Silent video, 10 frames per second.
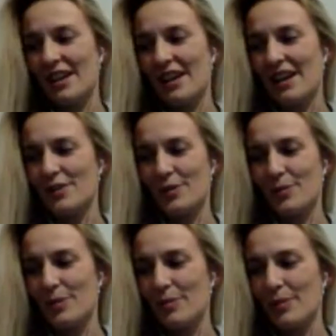how
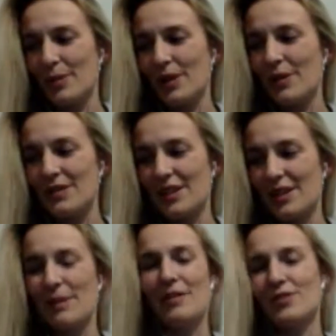people will always come
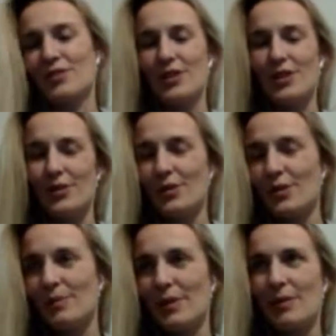after you
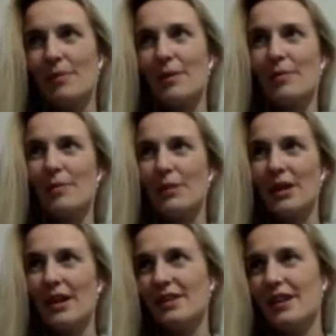and blah blah blah blah
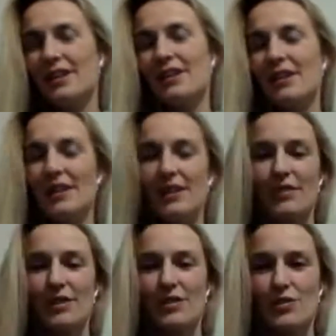blah, and then none of it
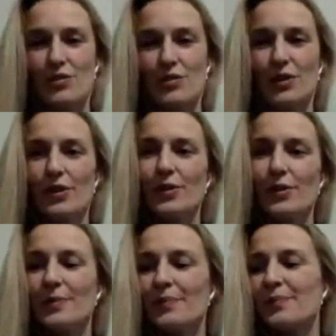is true.
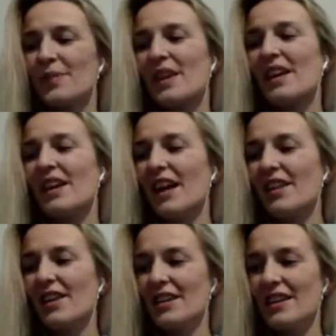And
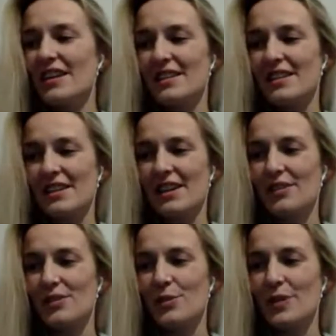then he sent out a
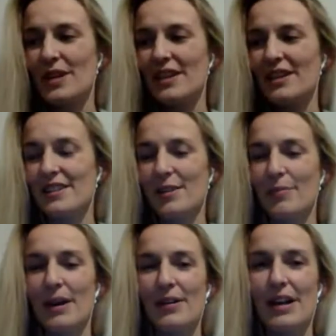tweet
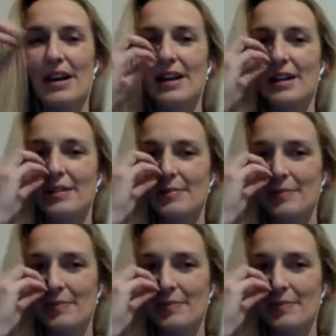about it.